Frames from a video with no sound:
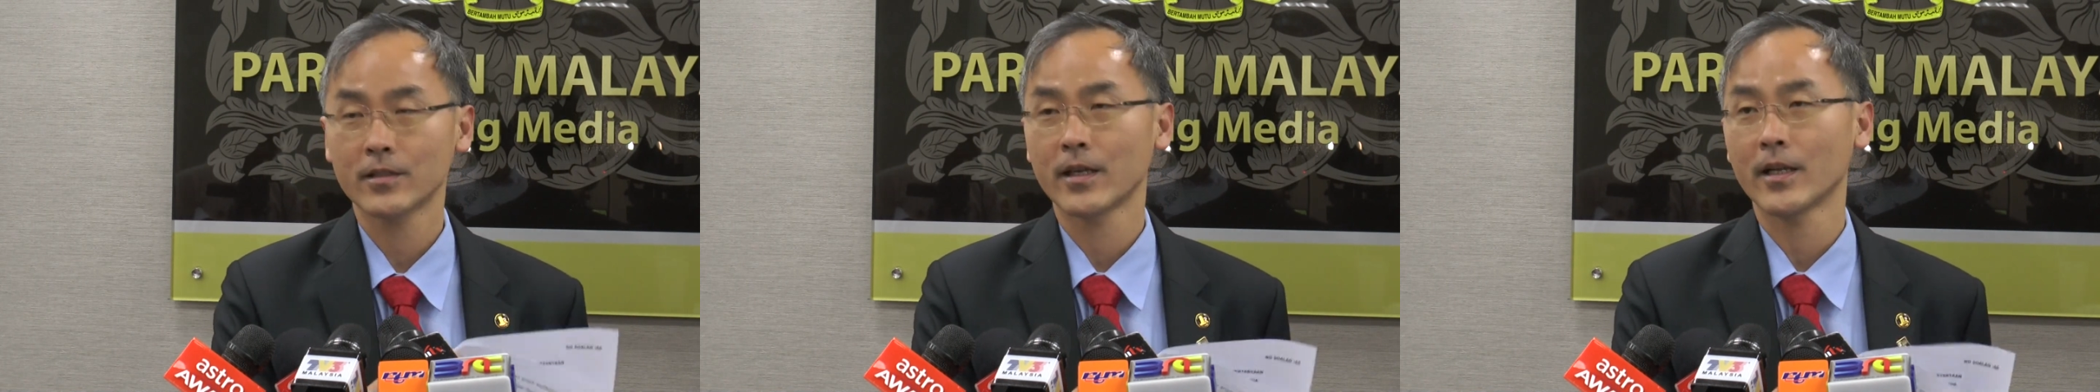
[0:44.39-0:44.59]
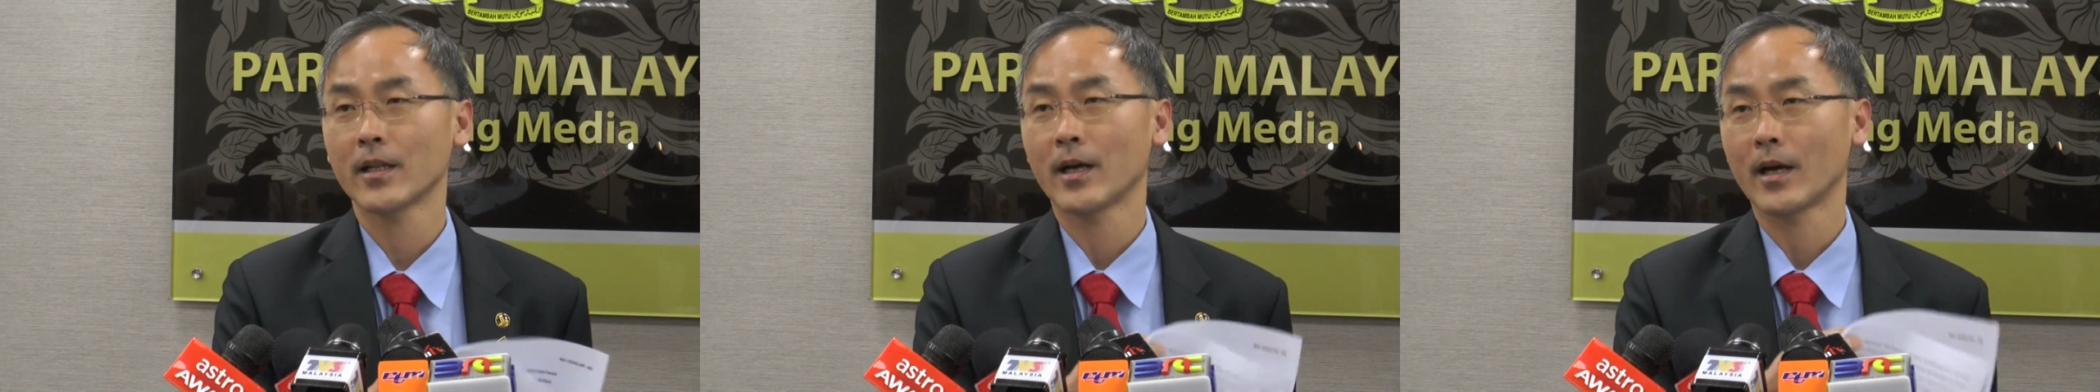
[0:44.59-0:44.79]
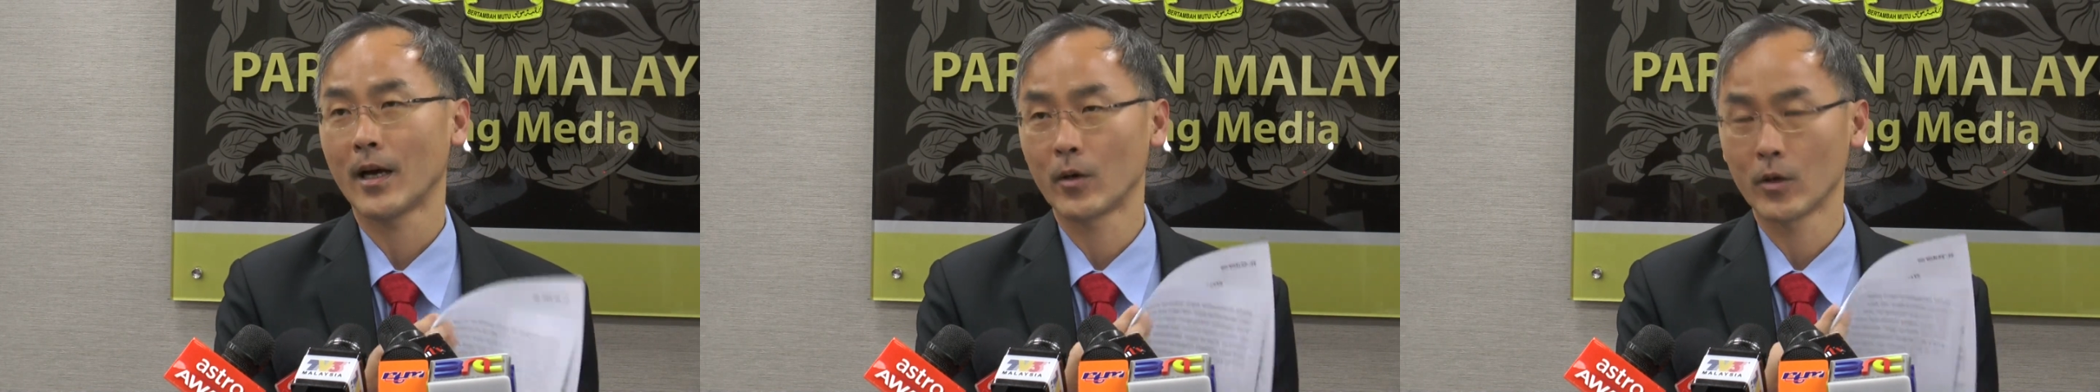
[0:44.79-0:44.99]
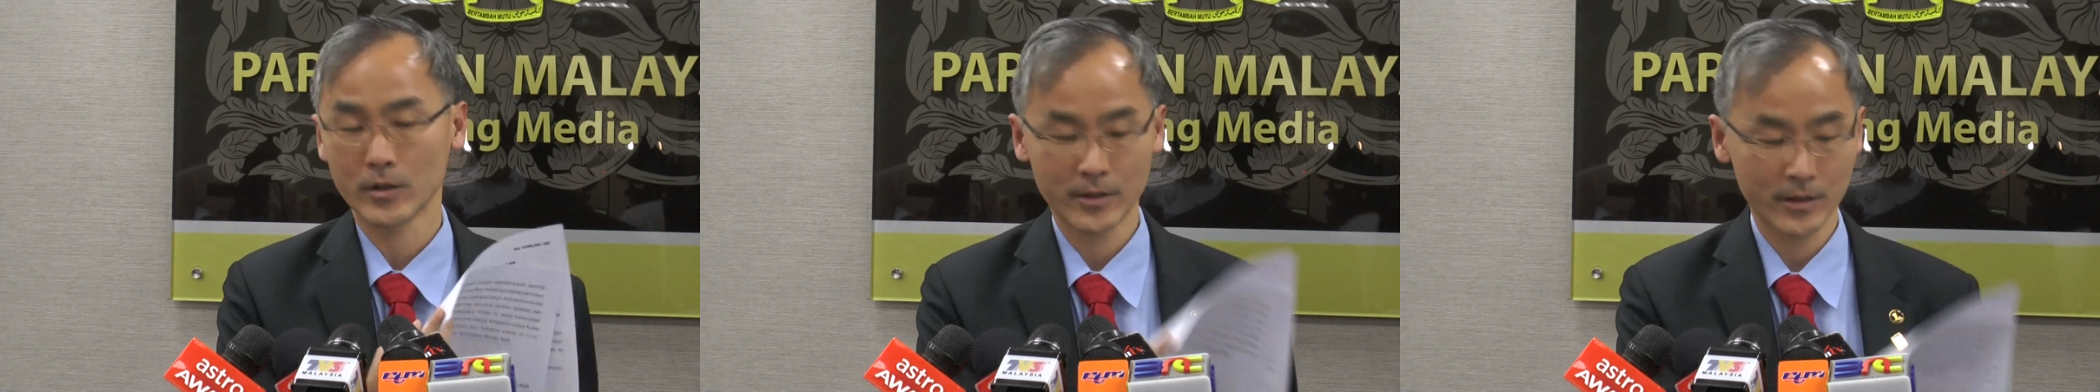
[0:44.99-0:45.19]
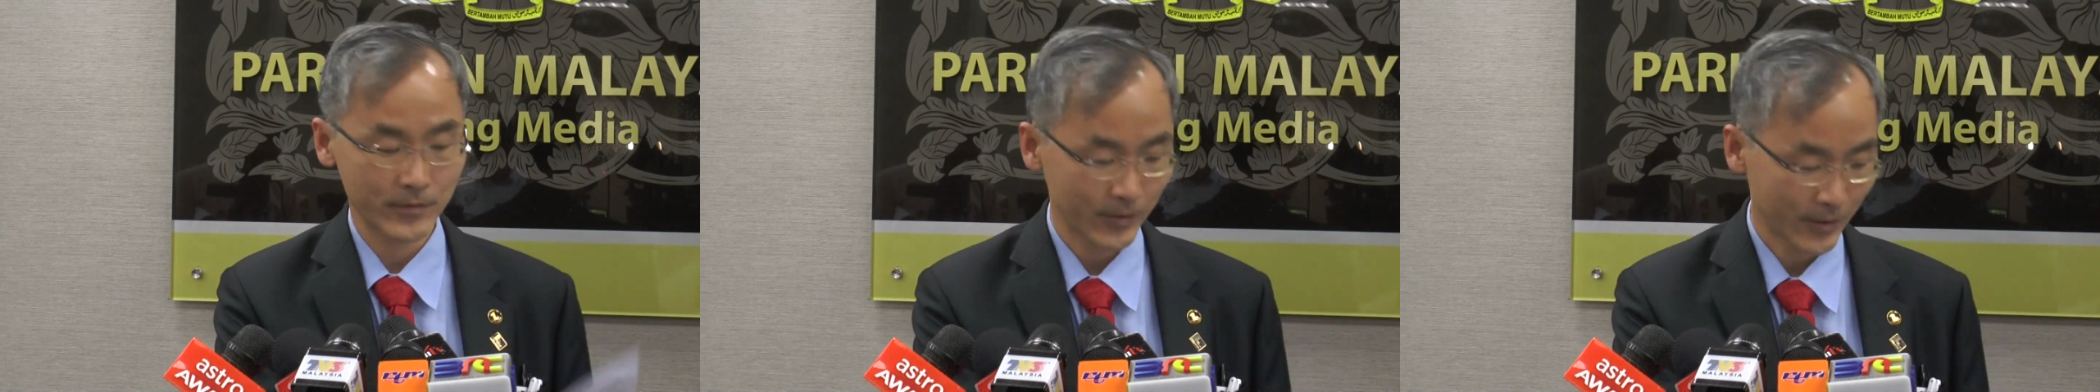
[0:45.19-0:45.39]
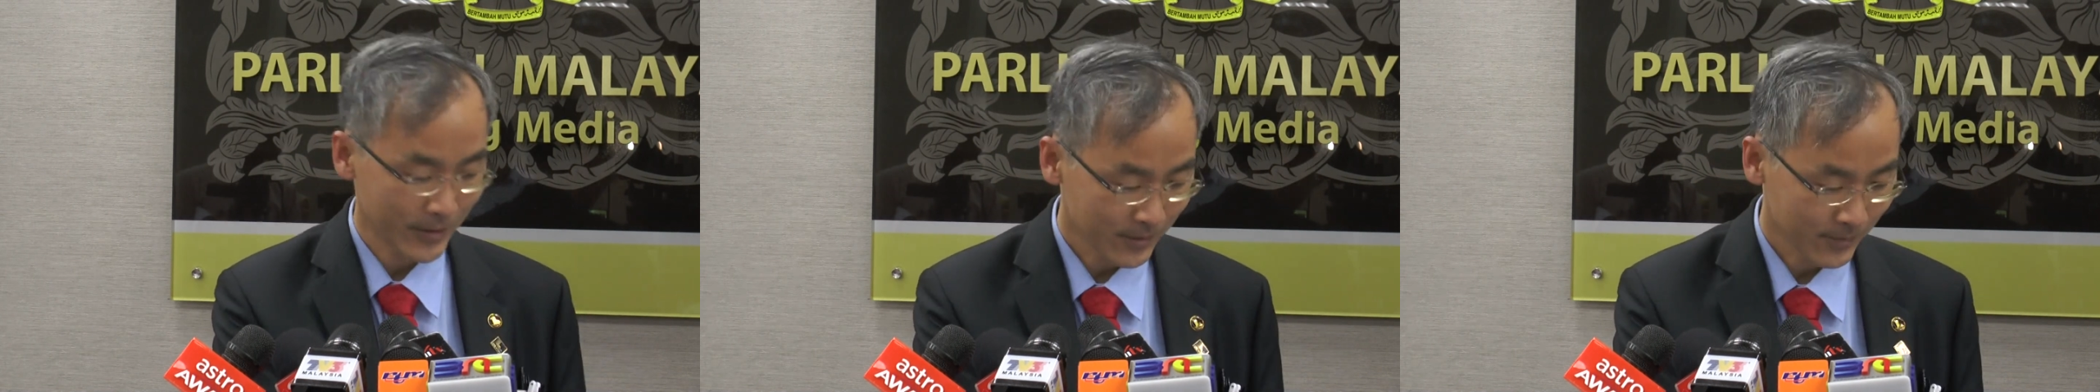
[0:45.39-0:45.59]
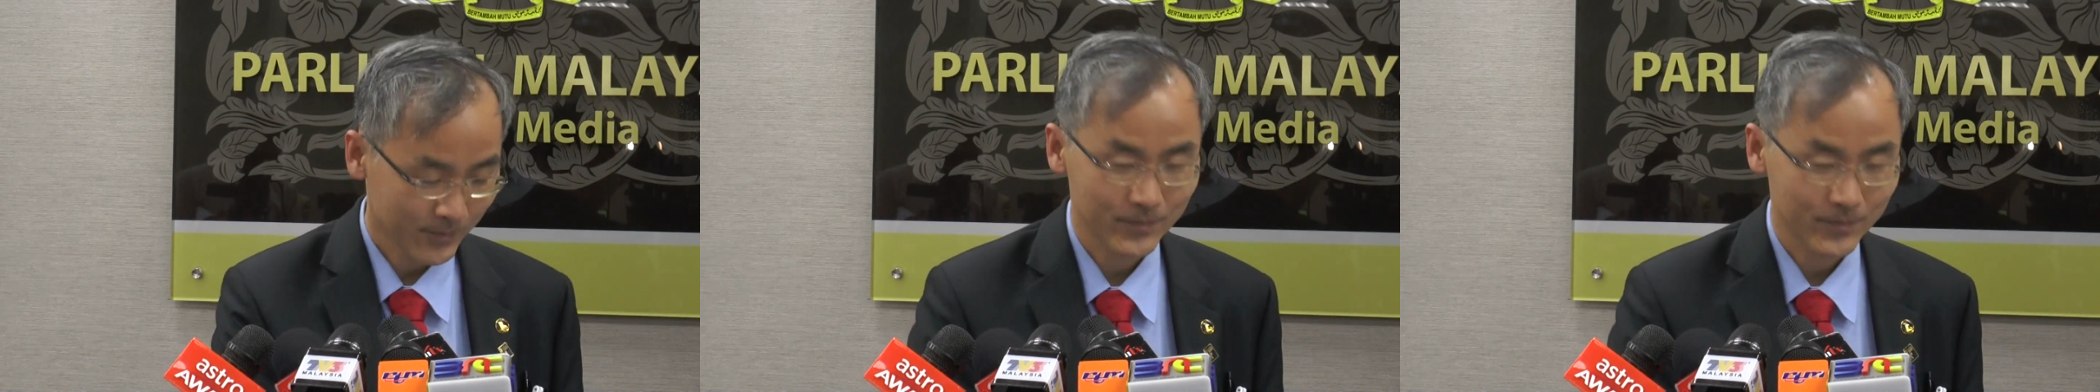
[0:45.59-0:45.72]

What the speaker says: that I was given,